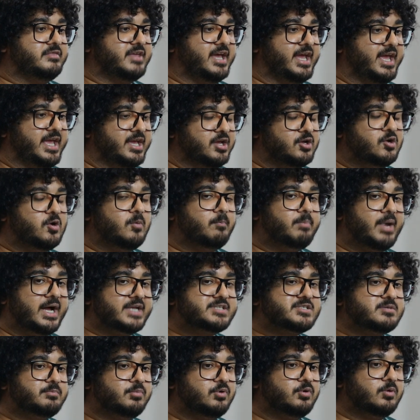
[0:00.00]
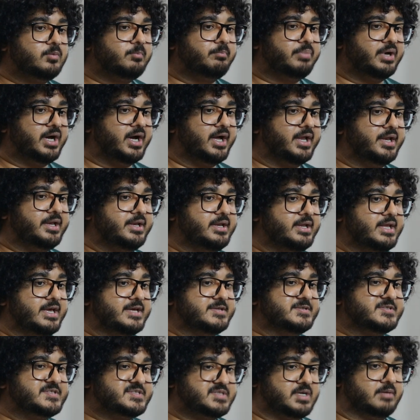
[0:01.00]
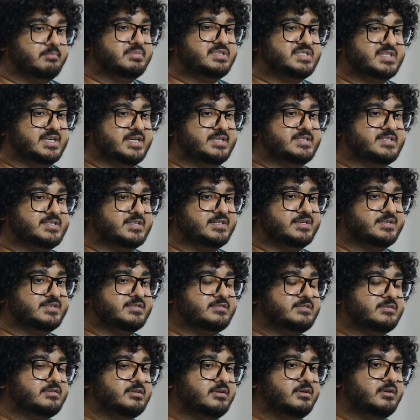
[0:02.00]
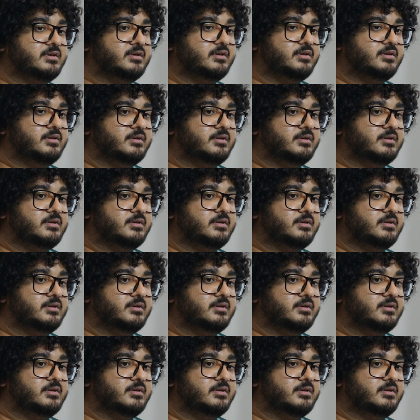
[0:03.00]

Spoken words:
they're incompatible, but in some senses,